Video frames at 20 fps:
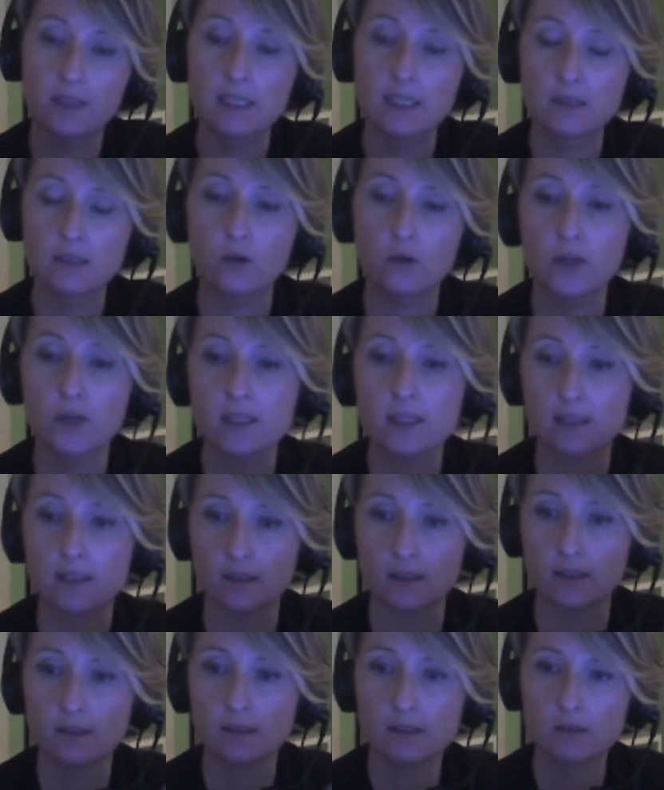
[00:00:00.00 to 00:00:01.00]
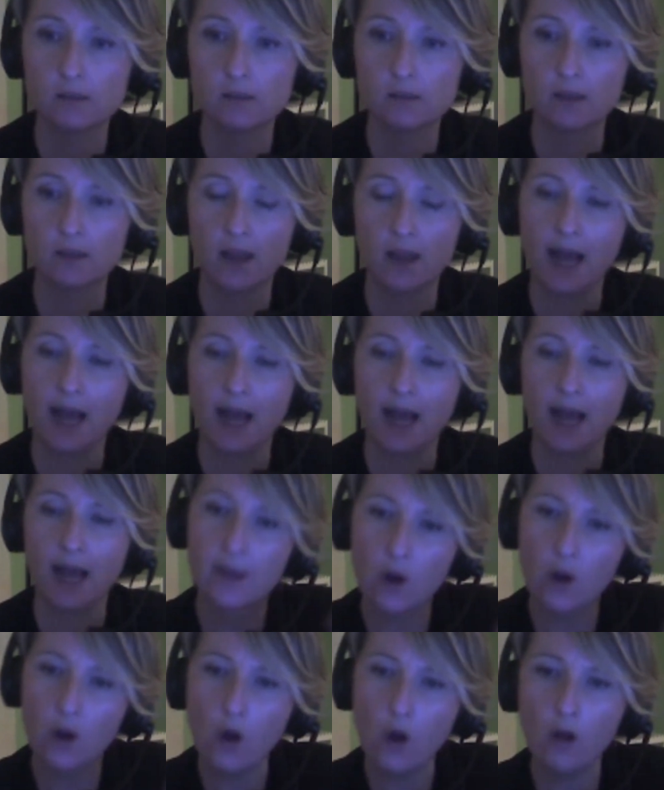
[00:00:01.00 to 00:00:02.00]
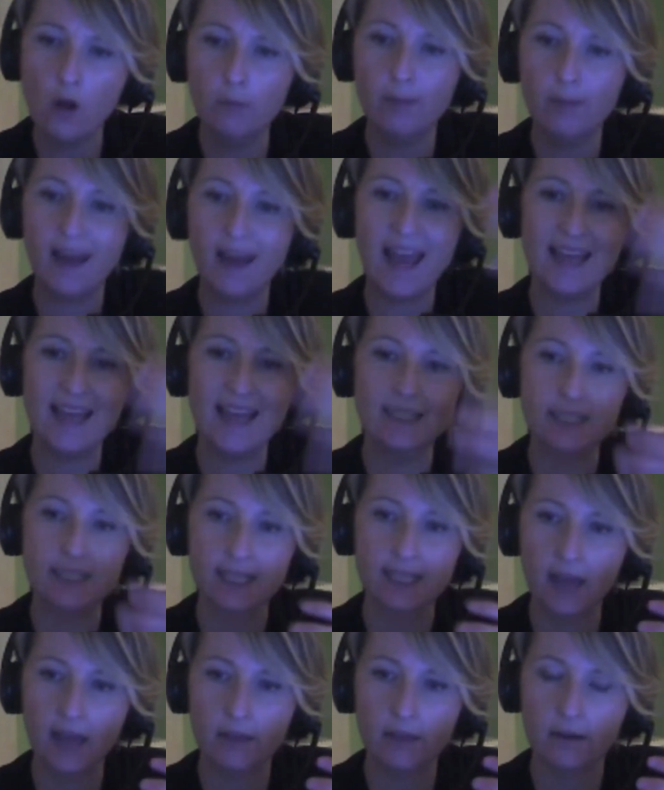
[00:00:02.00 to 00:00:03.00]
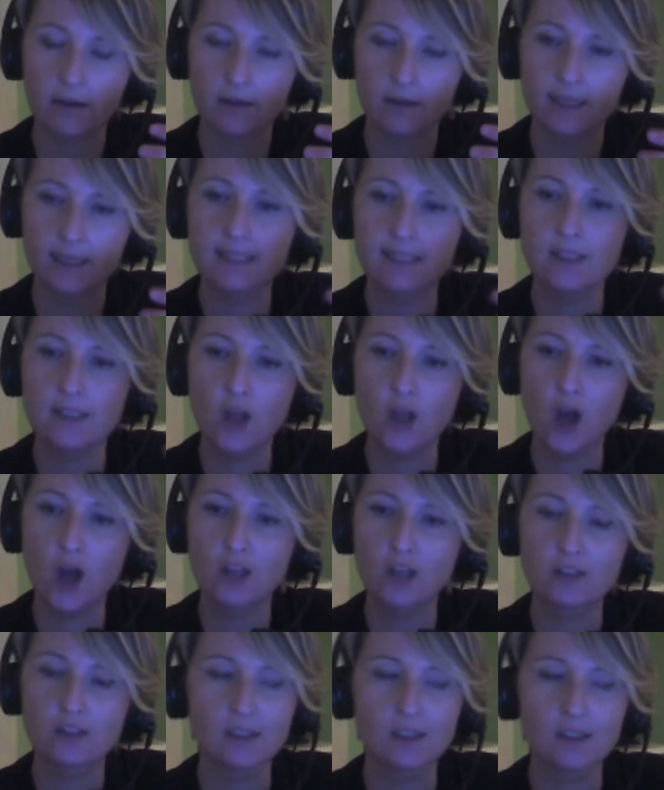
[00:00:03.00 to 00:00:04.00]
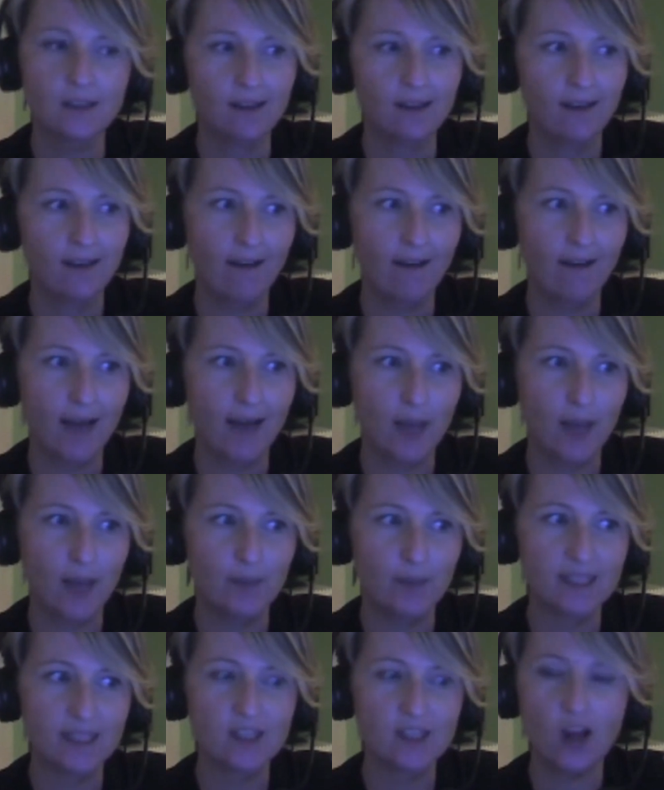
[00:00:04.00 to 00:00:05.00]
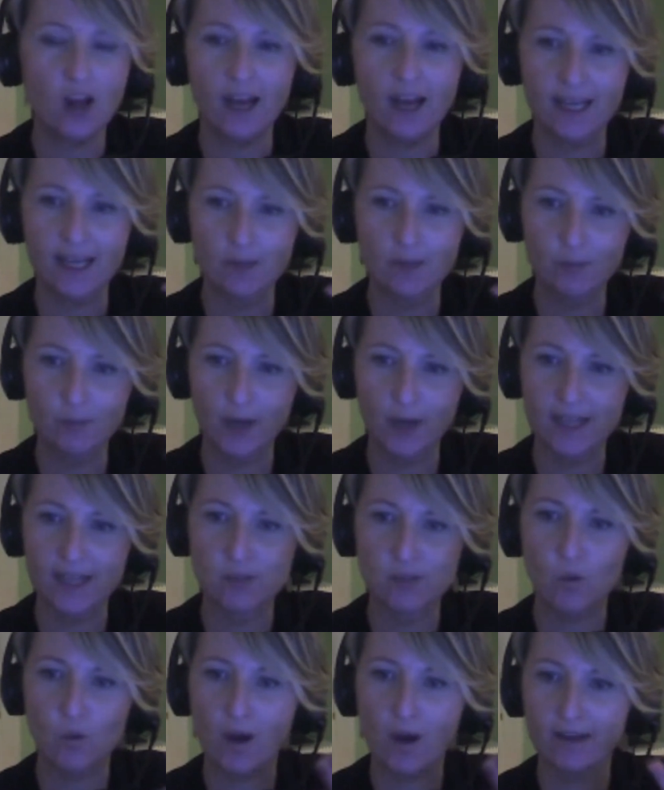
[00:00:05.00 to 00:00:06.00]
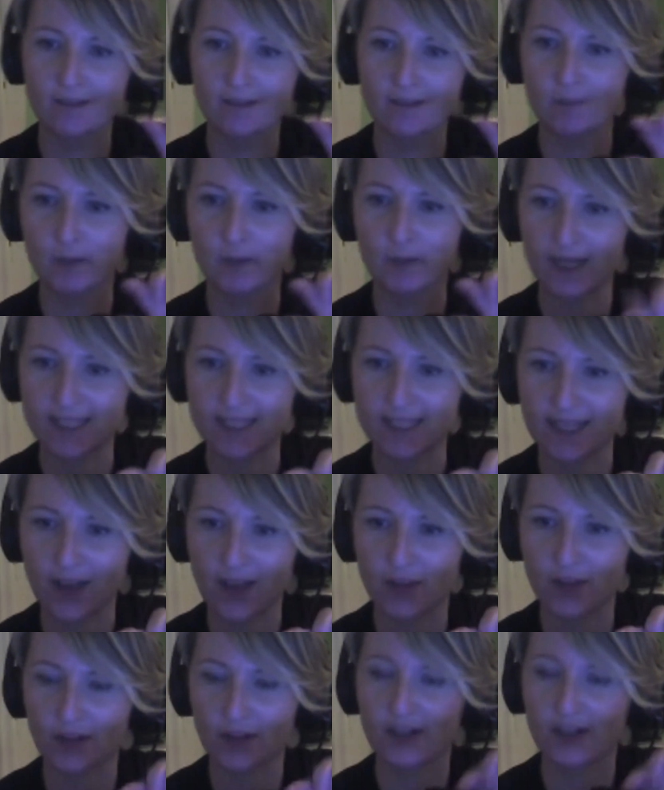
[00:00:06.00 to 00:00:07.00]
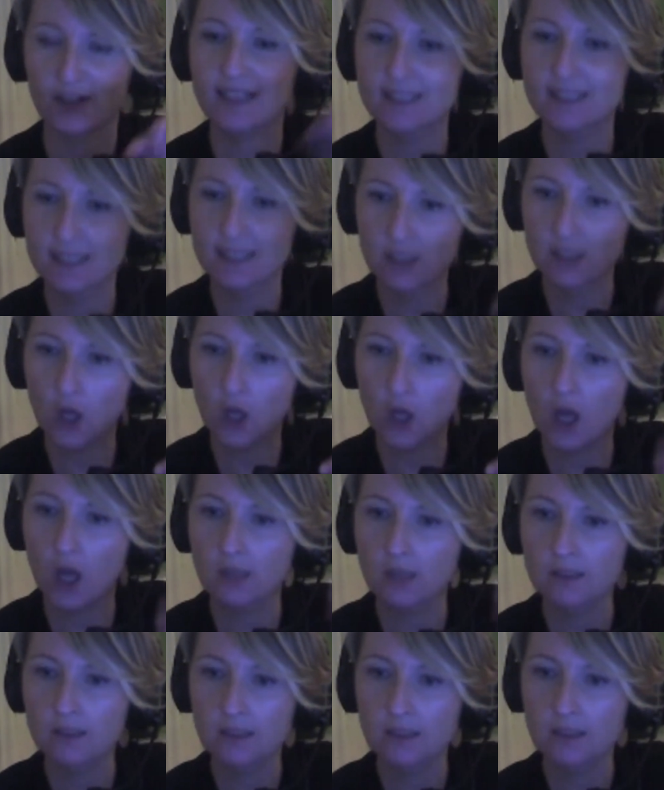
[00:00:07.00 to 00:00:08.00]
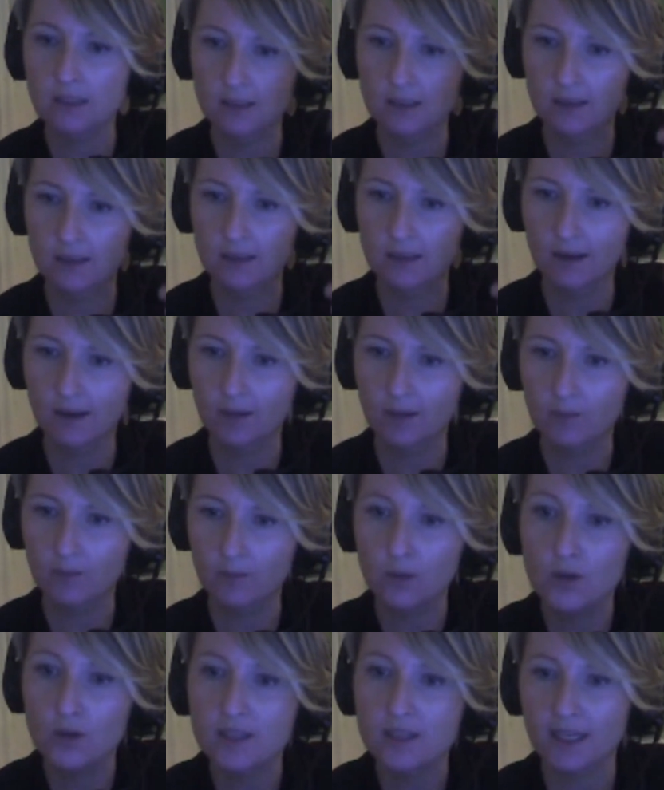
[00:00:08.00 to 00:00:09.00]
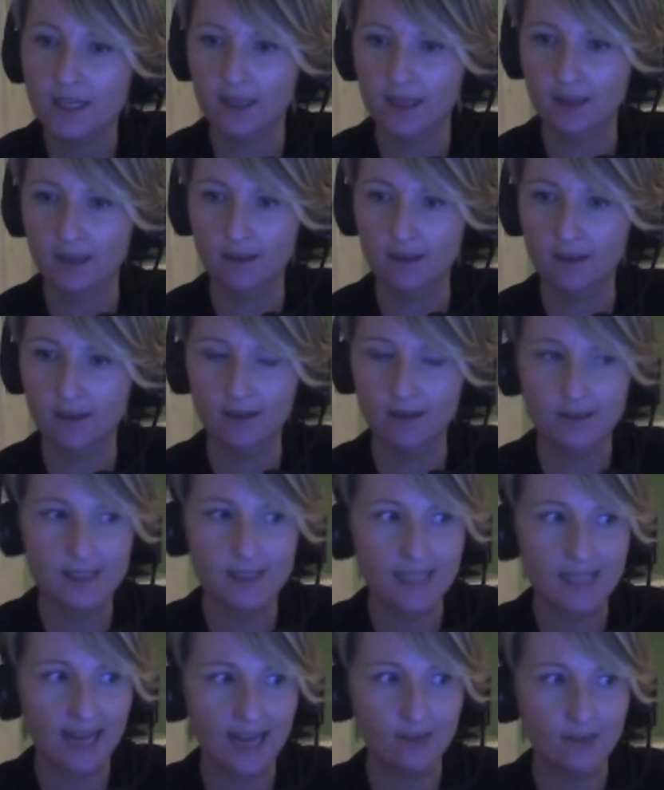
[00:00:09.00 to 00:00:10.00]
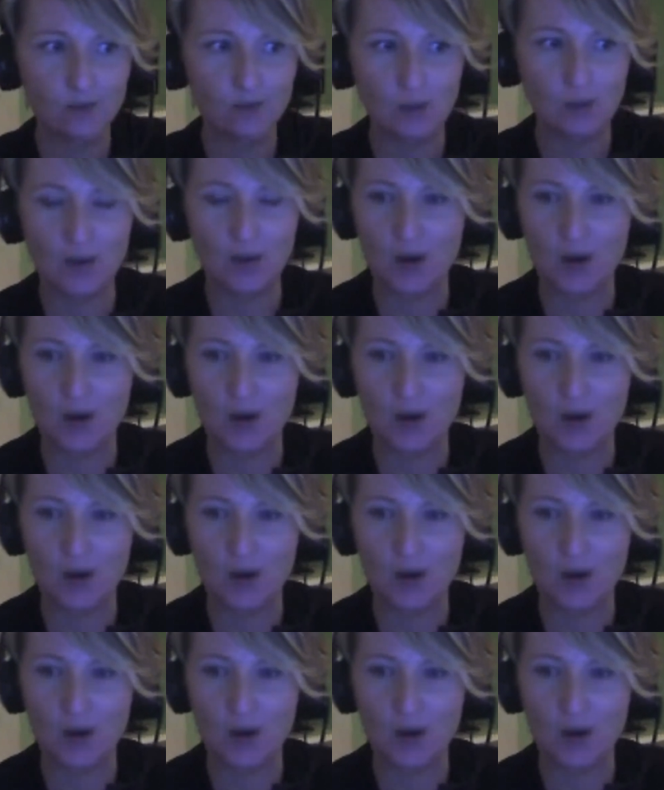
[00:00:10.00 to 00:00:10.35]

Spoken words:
noises, and they all blend together. It's not like press one, press the other. It's this constant music and sound going on in the